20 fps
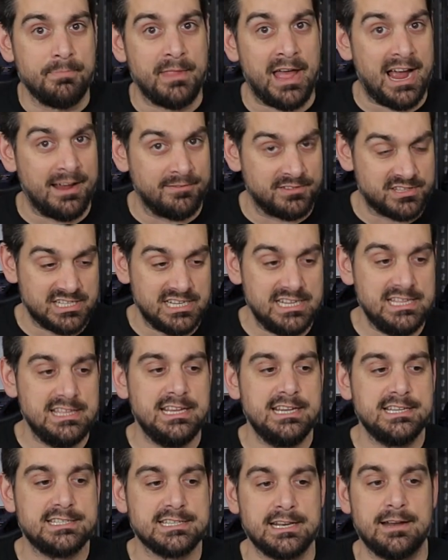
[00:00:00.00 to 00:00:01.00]
Now, I've seen
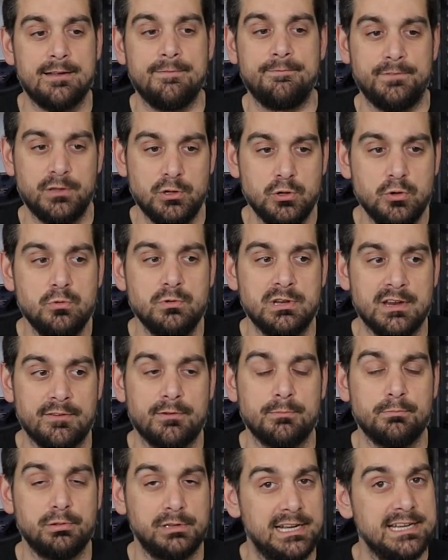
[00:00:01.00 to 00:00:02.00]
these in a few
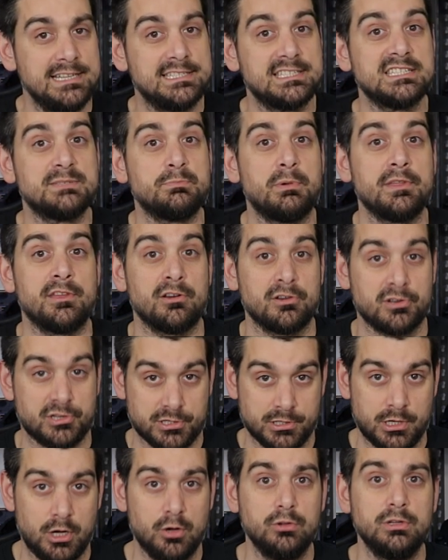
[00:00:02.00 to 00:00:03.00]
different places, but they're
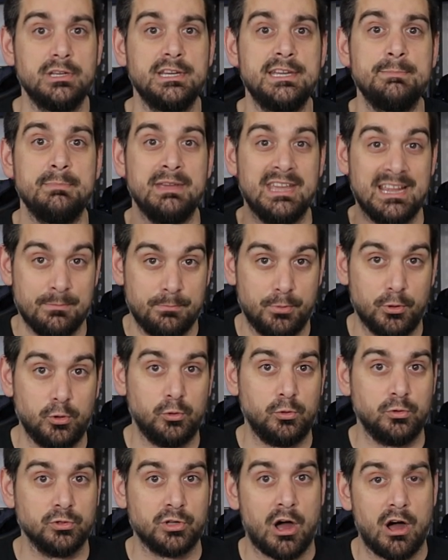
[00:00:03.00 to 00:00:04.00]
slowly being
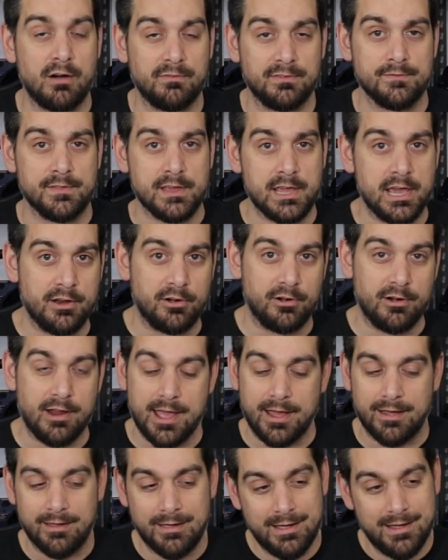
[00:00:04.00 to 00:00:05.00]
pulled off of the
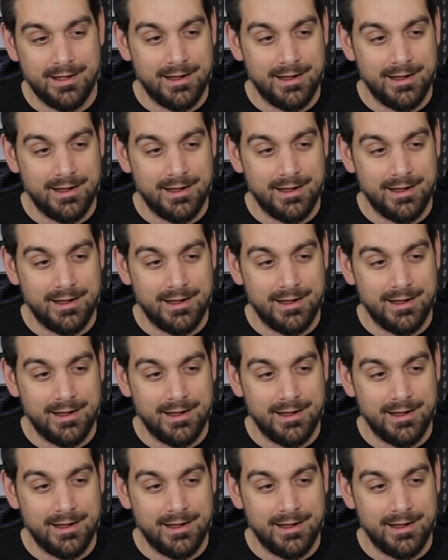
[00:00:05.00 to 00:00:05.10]
internet.